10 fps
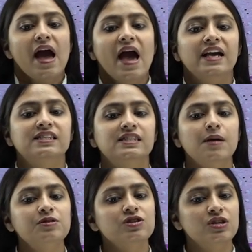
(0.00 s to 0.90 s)

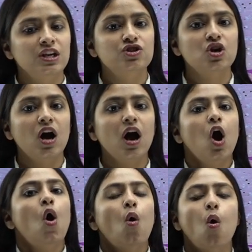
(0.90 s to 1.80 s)
Except Neerja,
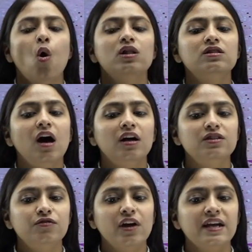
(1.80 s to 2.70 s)
all the
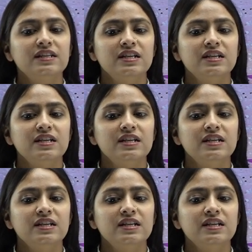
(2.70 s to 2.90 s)
other flight